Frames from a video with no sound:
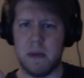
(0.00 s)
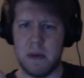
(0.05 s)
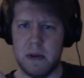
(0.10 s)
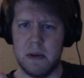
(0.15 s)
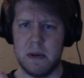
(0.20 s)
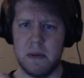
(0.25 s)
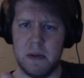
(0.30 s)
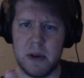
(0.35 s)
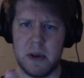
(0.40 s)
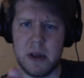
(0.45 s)

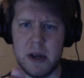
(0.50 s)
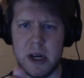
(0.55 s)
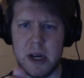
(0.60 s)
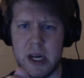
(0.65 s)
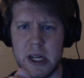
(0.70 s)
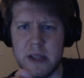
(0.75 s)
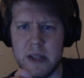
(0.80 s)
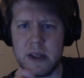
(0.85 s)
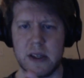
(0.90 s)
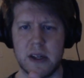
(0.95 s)
within an
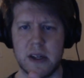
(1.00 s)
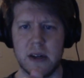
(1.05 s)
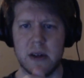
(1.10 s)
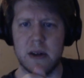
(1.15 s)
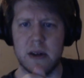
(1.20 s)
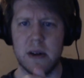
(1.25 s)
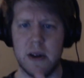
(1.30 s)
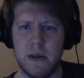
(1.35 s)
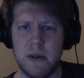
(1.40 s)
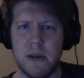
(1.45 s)
instant
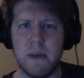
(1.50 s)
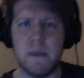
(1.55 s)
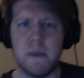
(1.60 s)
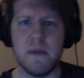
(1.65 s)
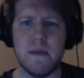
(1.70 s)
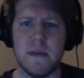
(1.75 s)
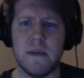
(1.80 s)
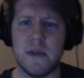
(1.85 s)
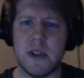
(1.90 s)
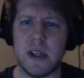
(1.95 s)
if you
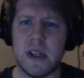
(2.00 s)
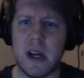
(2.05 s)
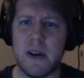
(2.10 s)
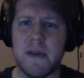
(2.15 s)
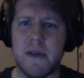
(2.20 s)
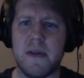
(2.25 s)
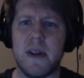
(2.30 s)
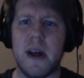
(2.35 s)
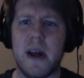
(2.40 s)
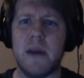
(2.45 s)
set a
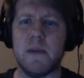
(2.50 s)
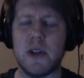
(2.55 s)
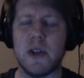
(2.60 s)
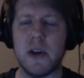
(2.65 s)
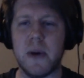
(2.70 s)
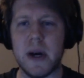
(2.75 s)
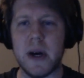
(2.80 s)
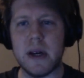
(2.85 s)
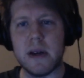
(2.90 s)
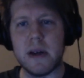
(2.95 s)
flame to it.